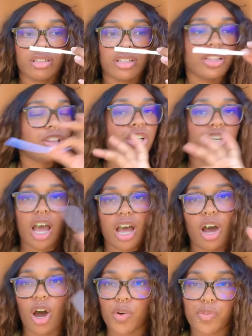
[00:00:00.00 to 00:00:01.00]
They're not
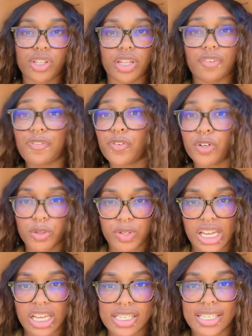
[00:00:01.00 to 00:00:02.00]
overly
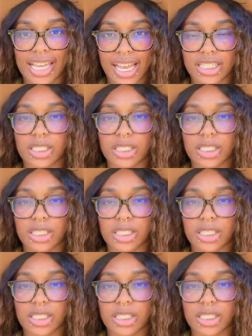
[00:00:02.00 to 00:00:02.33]
fruity scents,